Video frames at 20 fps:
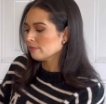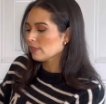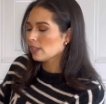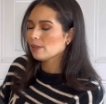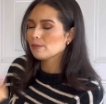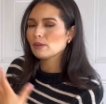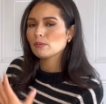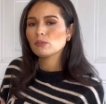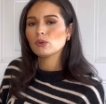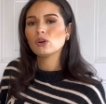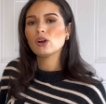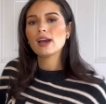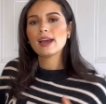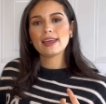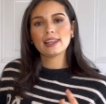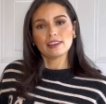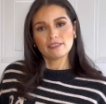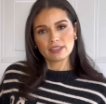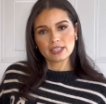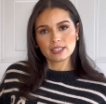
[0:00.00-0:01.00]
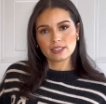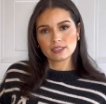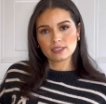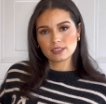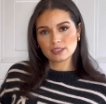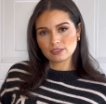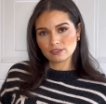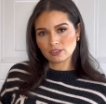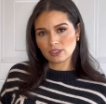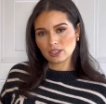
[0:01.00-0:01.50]
a bit more elevated
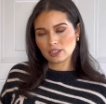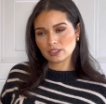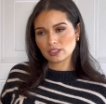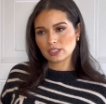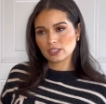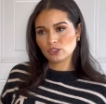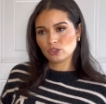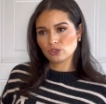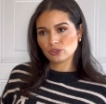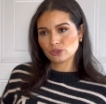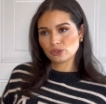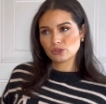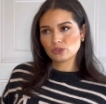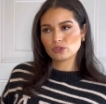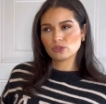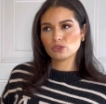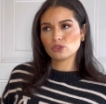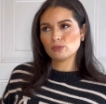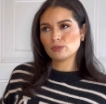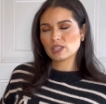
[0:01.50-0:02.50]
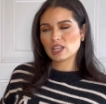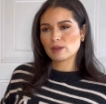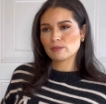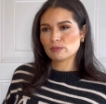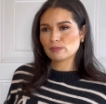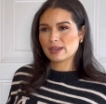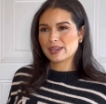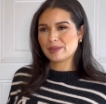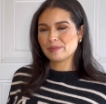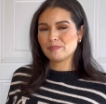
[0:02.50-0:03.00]
rather than just sometimes
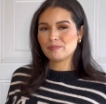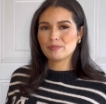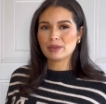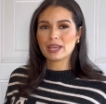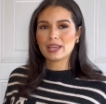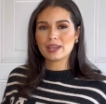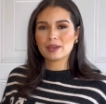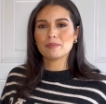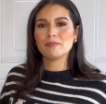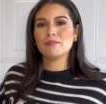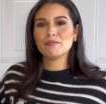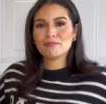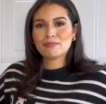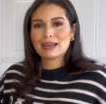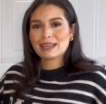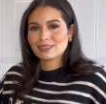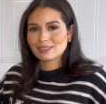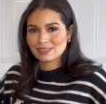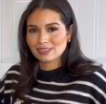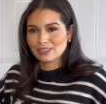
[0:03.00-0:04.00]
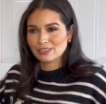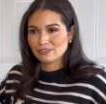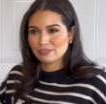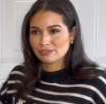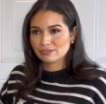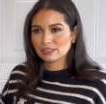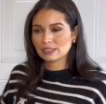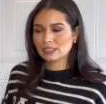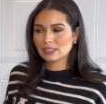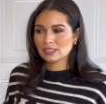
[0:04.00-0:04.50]
my big, massive,
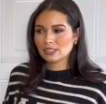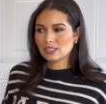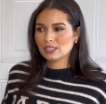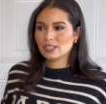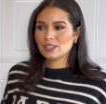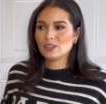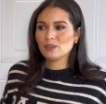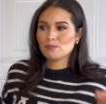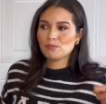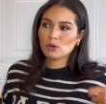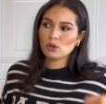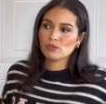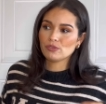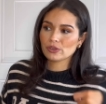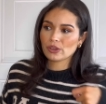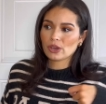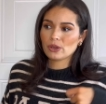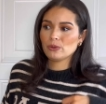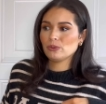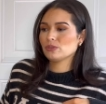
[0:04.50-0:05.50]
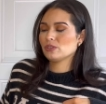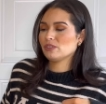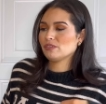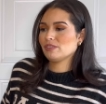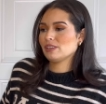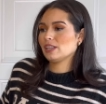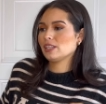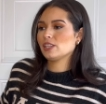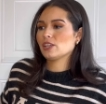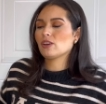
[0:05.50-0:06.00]
you know, puffer coat and I
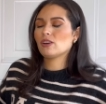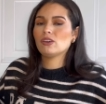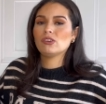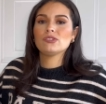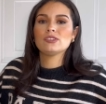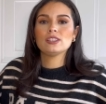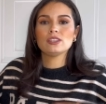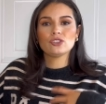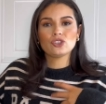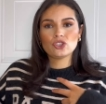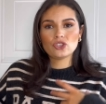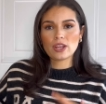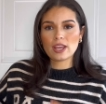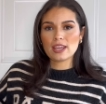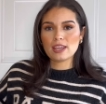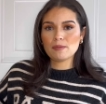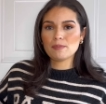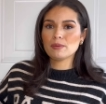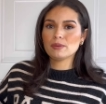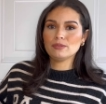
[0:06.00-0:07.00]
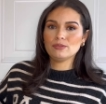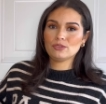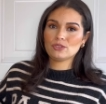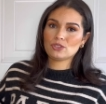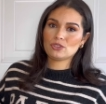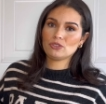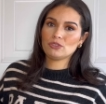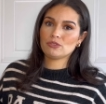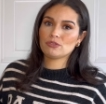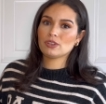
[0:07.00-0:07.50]
feel like you can't see the shape and
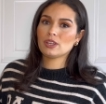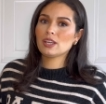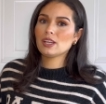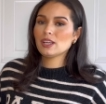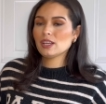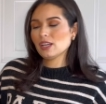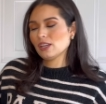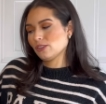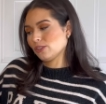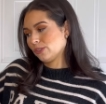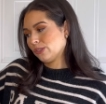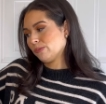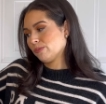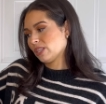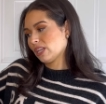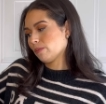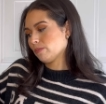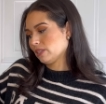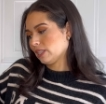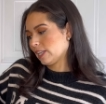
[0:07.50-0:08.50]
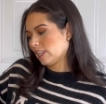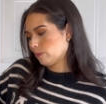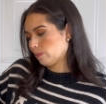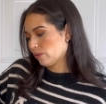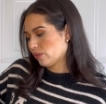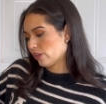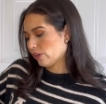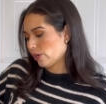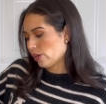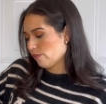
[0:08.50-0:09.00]
stuff. So sometimes I like to put
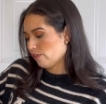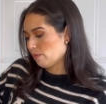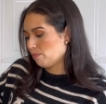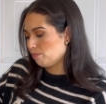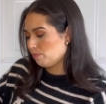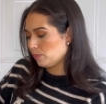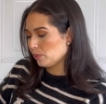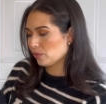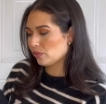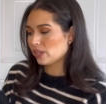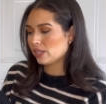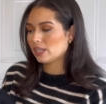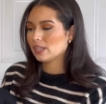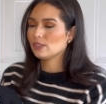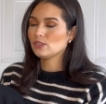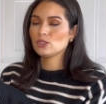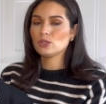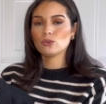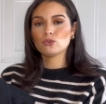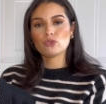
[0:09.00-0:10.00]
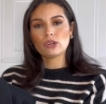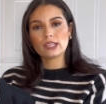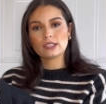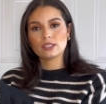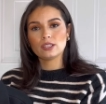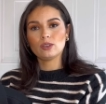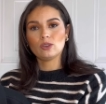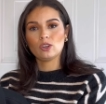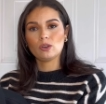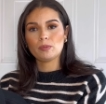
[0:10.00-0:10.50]
that over, but then I do dress
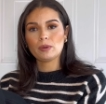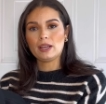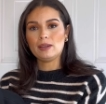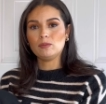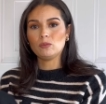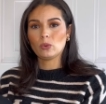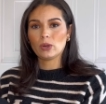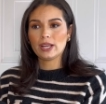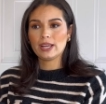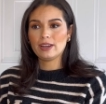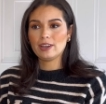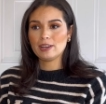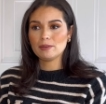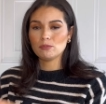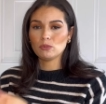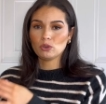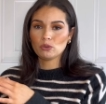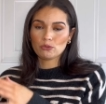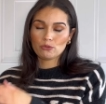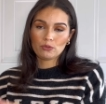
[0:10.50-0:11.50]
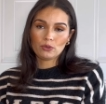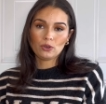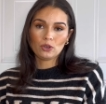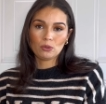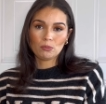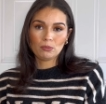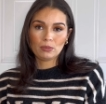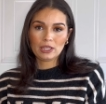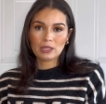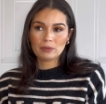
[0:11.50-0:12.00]
it up and wear it more
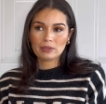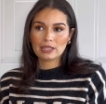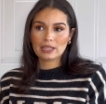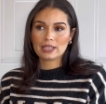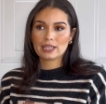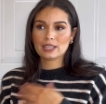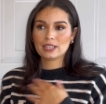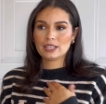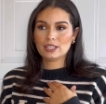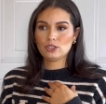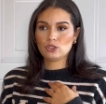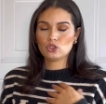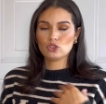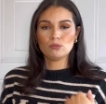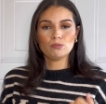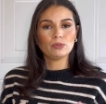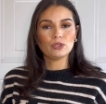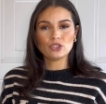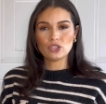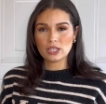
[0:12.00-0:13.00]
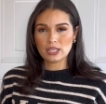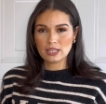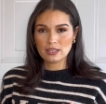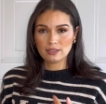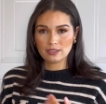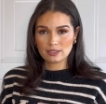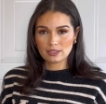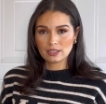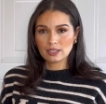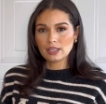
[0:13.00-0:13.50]
formally with like a nice jumper
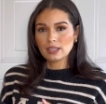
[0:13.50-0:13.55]
jeans.